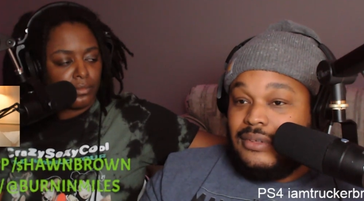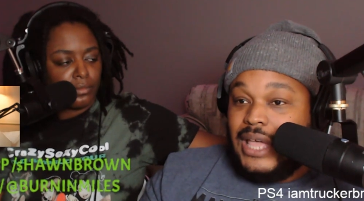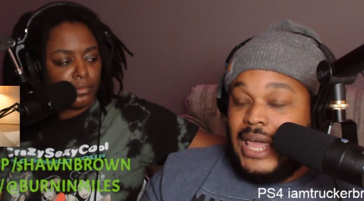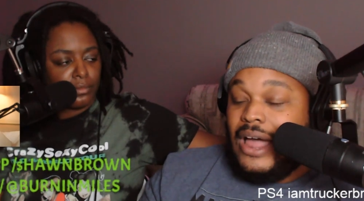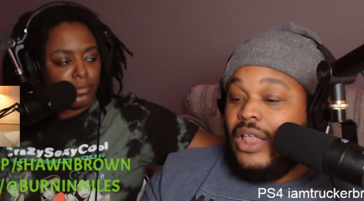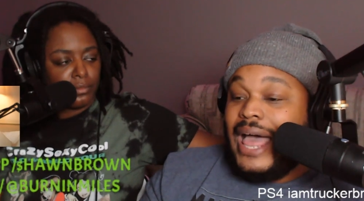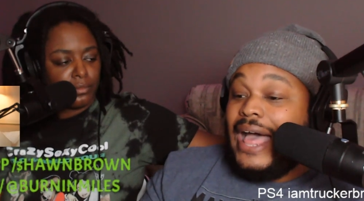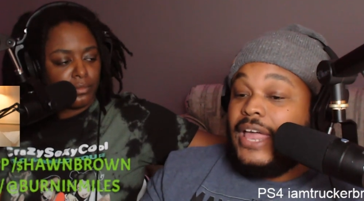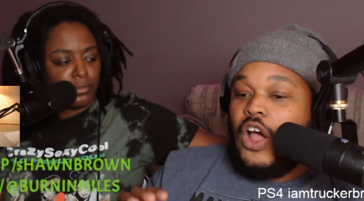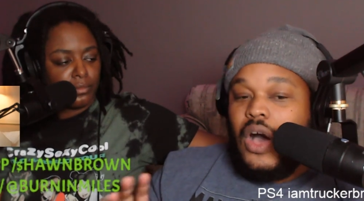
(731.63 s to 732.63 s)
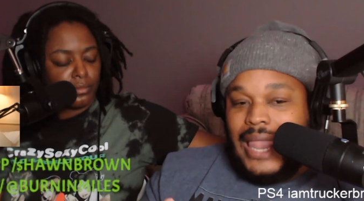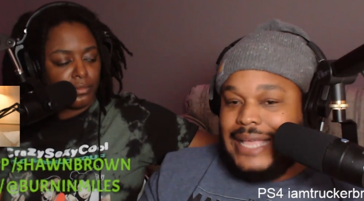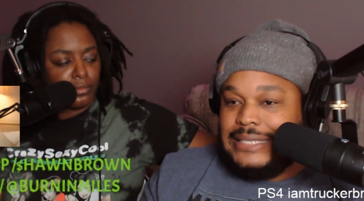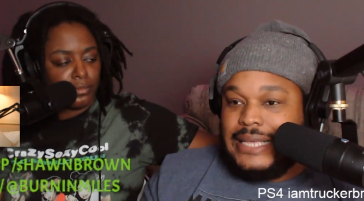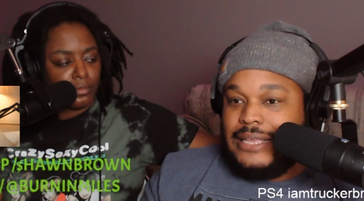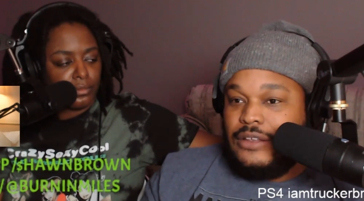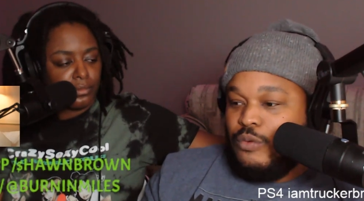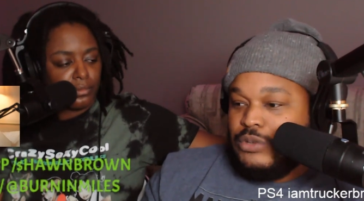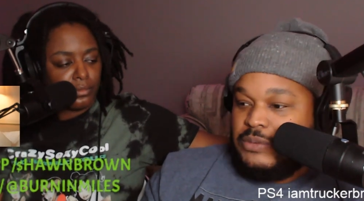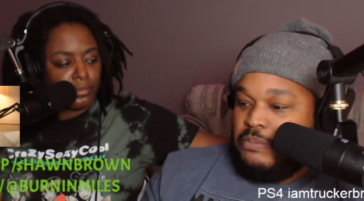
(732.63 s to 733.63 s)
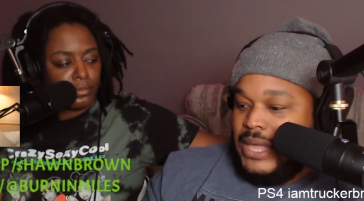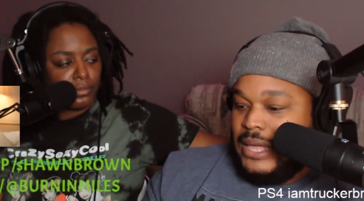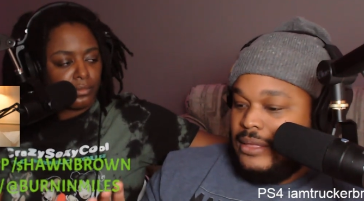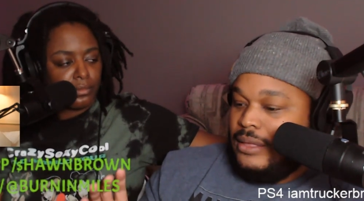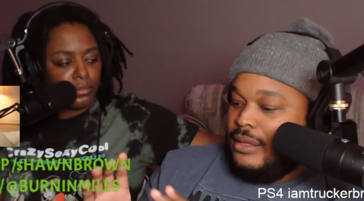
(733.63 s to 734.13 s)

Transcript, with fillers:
Speaker 1: And all I did was pick